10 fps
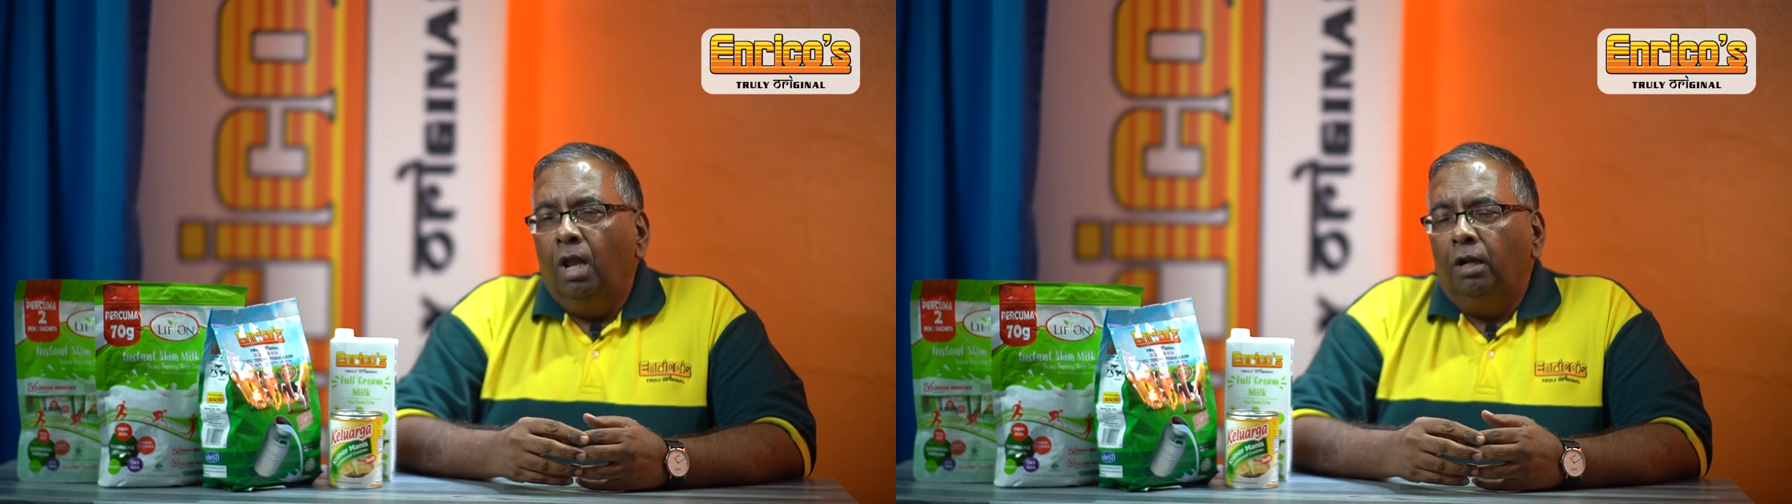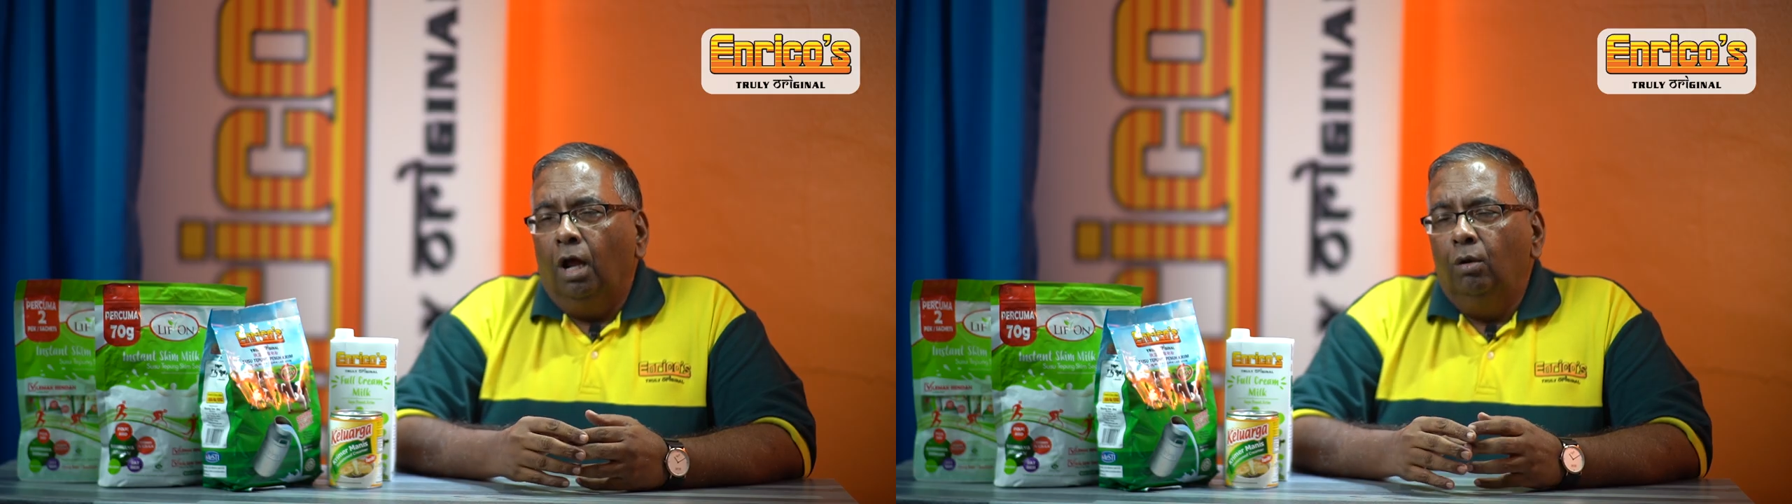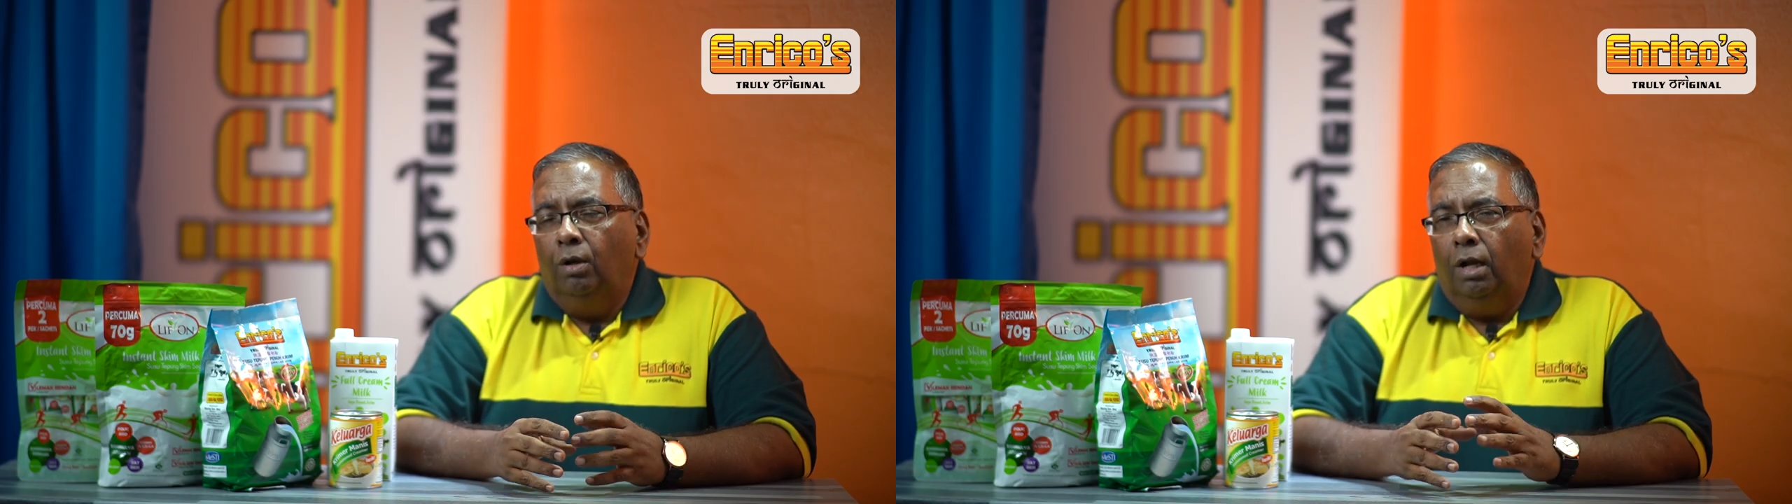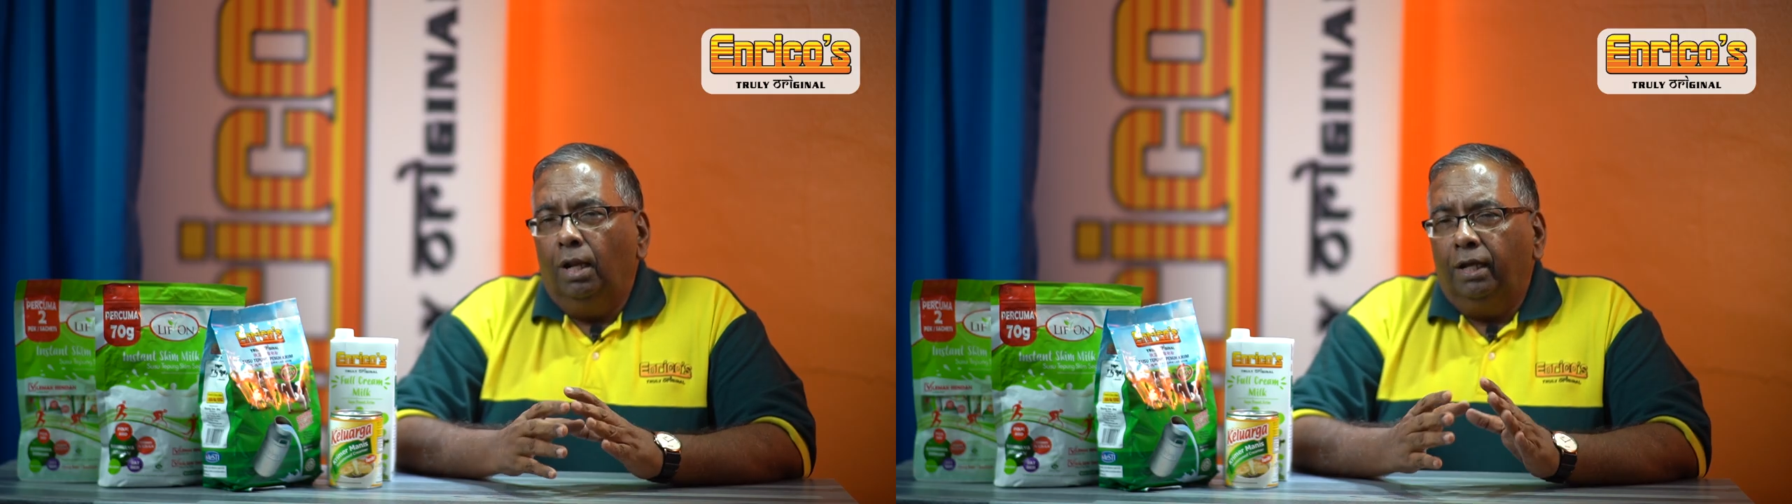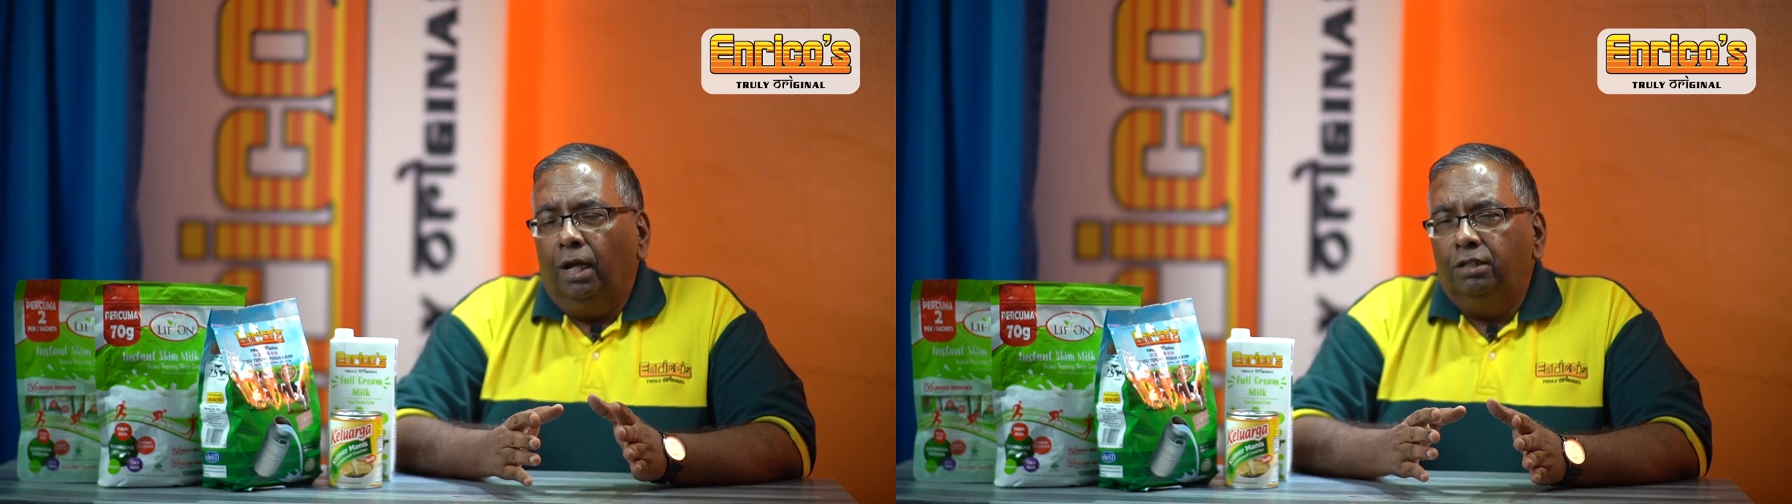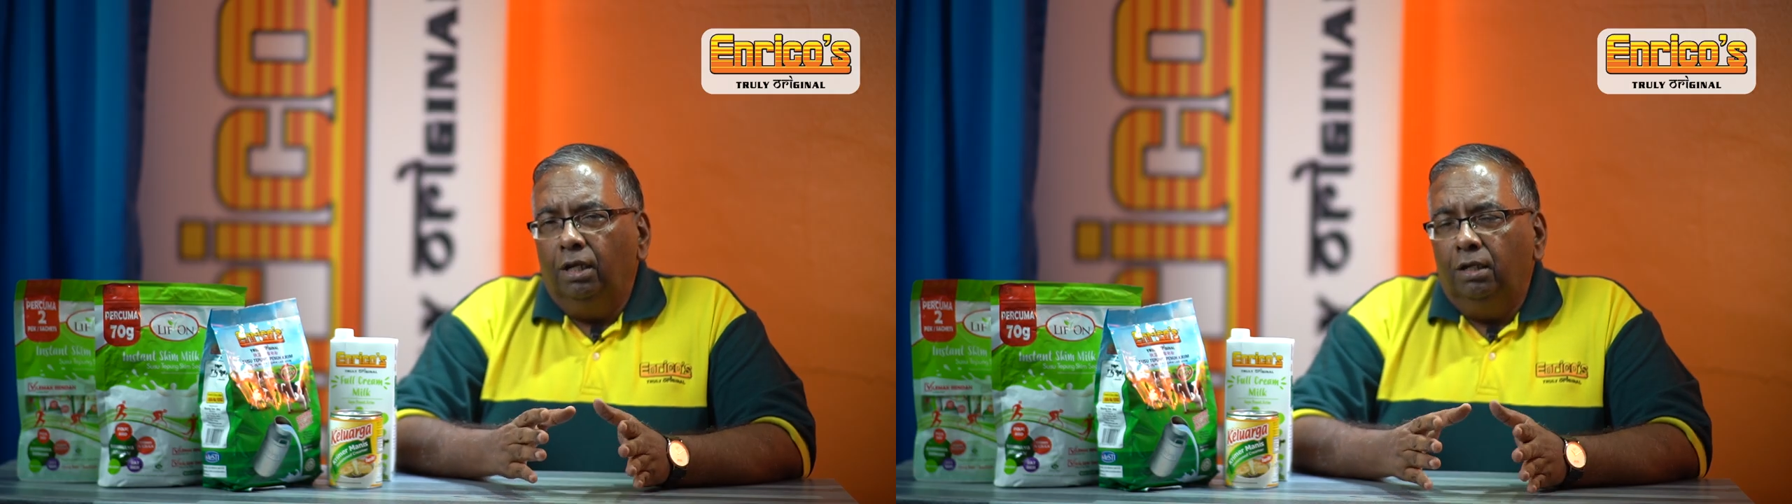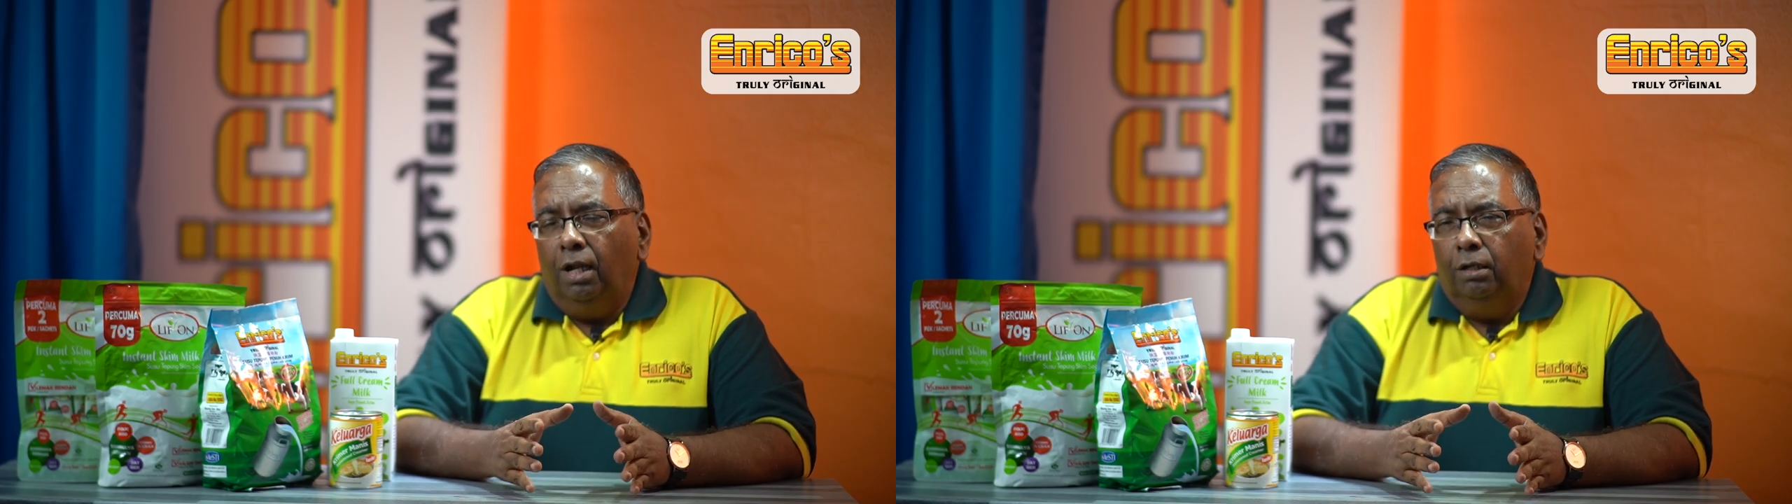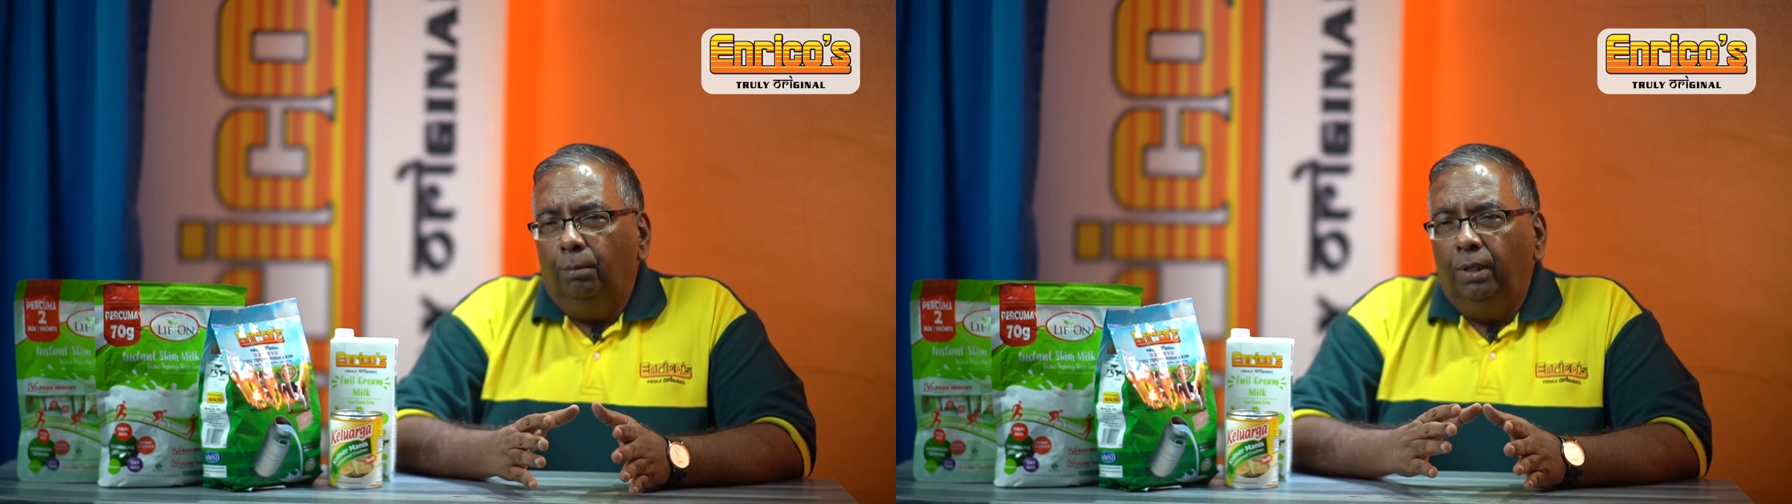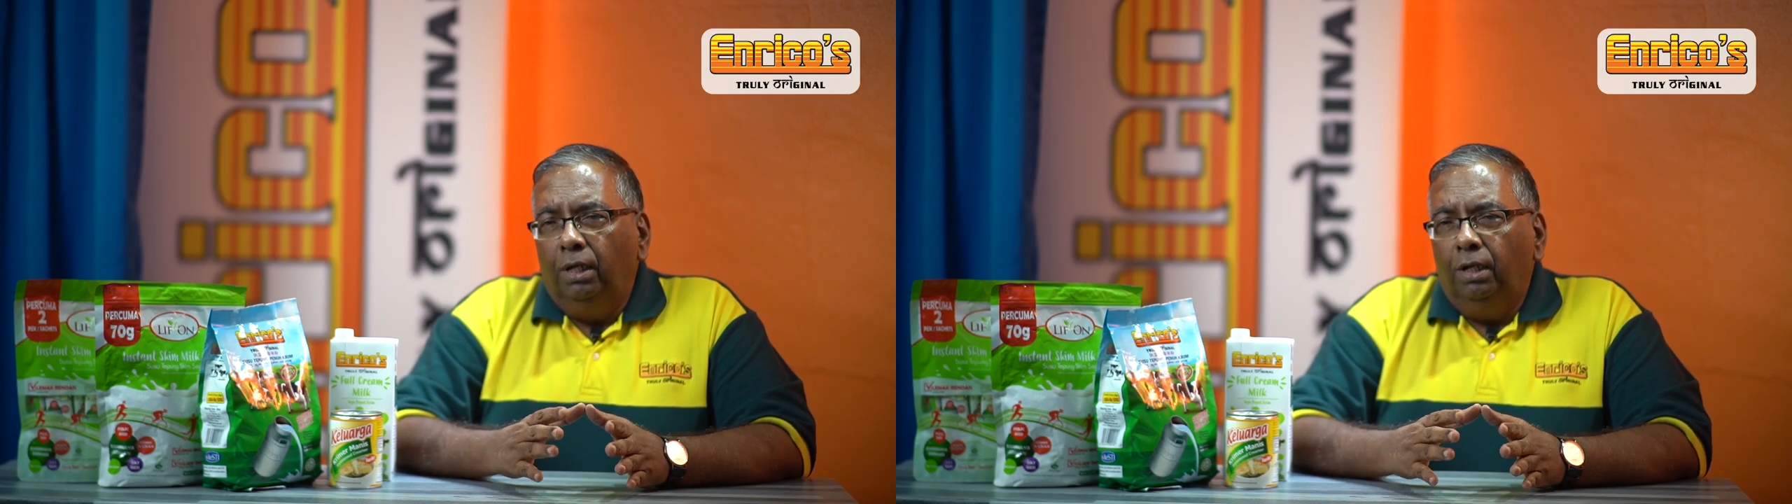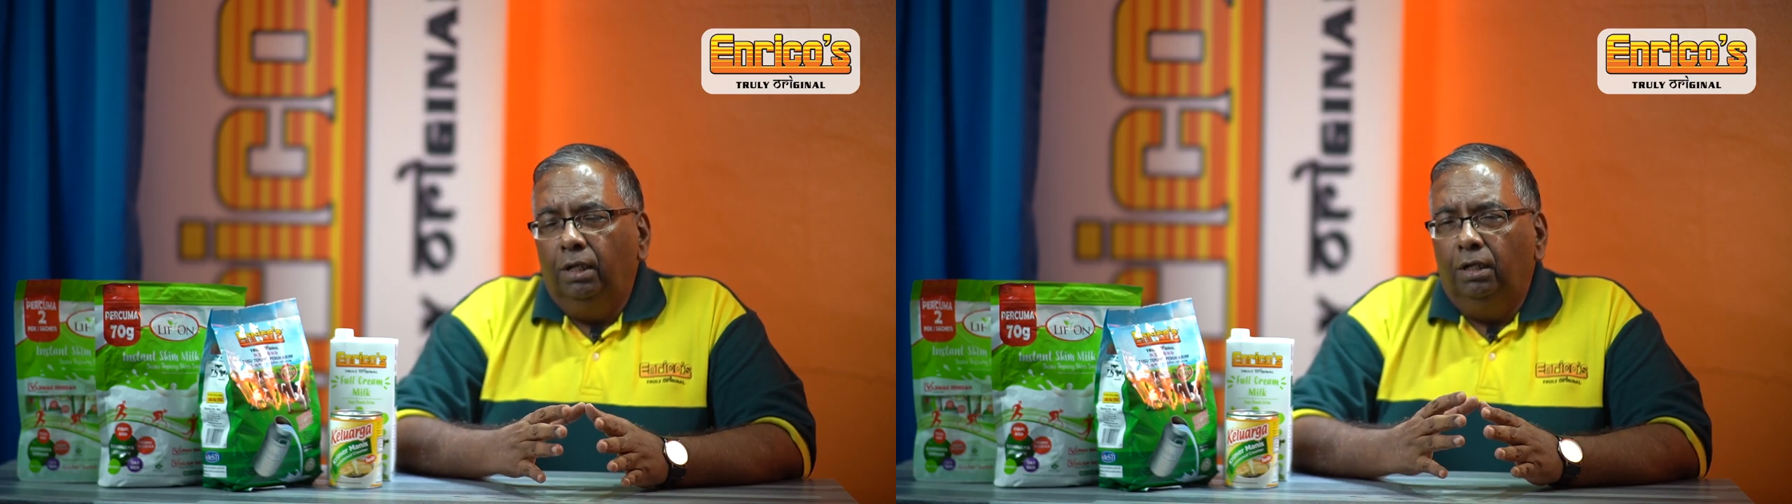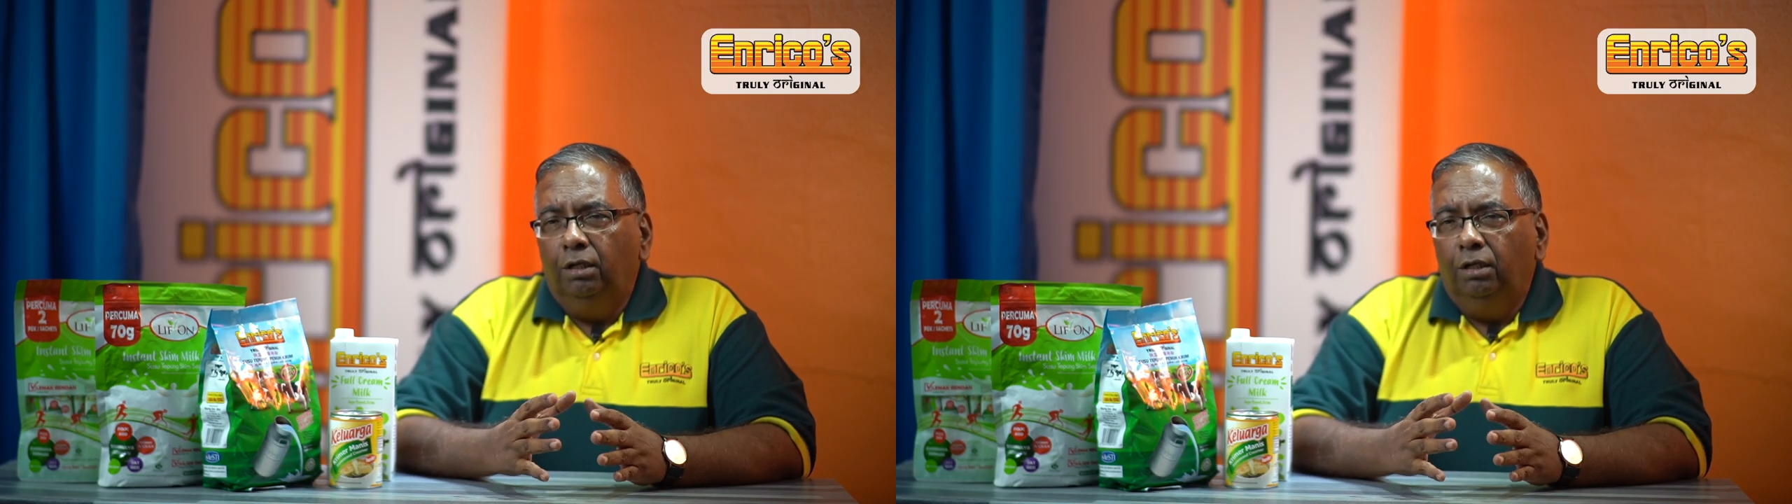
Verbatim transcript: Now, like I said at the beginning,